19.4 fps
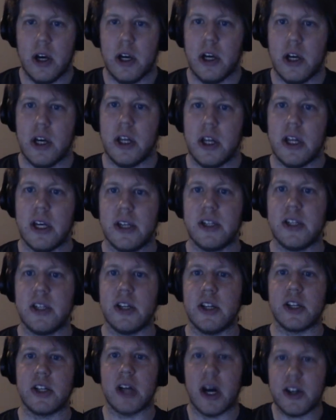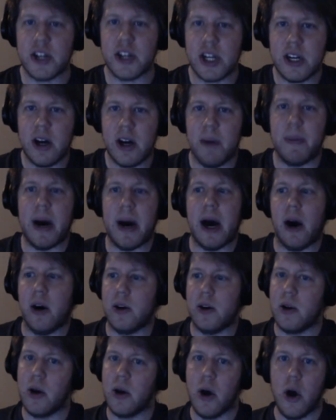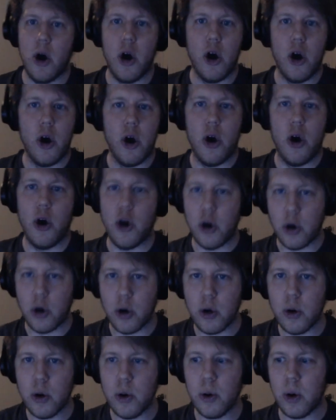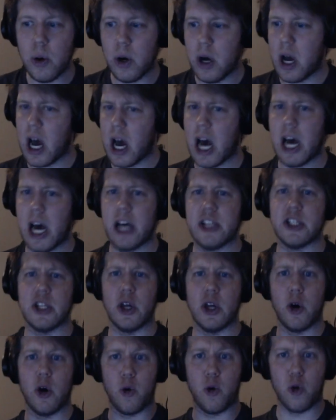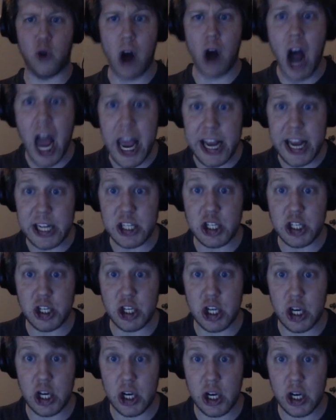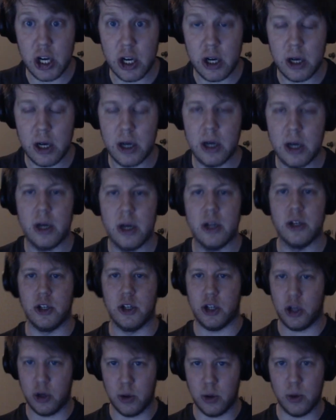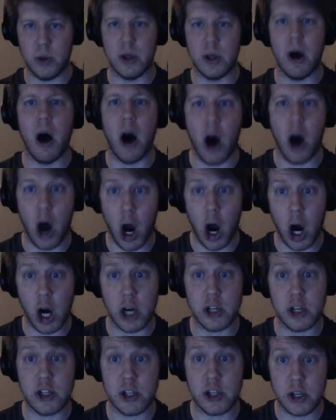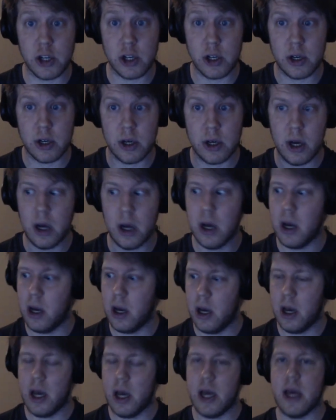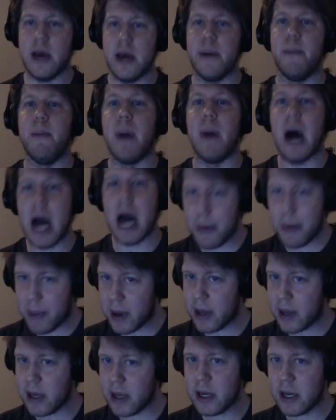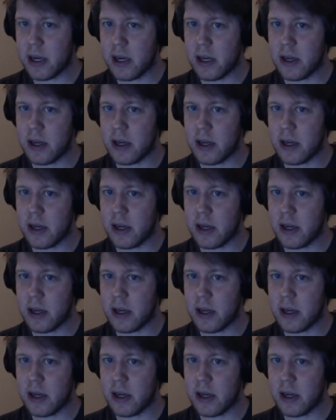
This discussion about who has the right to the art, in my opinion,